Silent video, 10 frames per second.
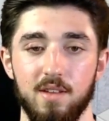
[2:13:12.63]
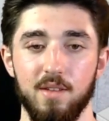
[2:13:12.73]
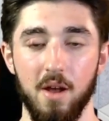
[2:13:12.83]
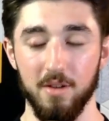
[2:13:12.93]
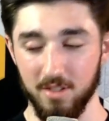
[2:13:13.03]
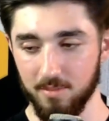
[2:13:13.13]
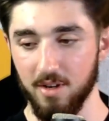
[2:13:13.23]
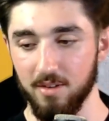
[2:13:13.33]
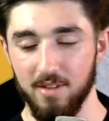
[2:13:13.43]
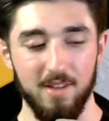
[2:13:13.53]
Now let's talk
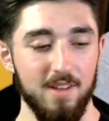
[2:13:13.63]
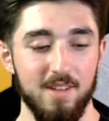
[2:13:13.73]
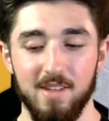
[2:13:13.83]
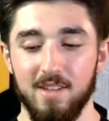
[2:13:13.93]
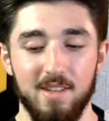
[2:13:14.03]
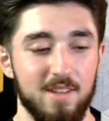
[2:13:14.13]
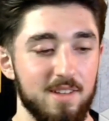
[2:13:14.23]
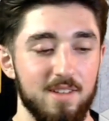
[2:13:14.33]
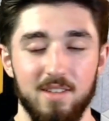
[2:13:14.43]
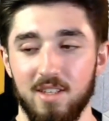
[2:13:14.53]
about
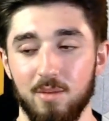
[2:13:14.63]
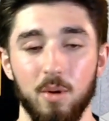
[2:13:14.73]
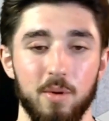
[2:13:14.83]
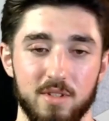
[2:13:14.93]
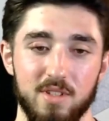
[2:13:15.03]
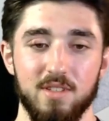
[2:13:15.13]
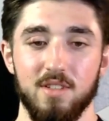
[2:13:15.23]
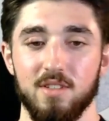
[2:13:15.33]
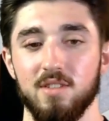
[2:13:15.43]
email personalization.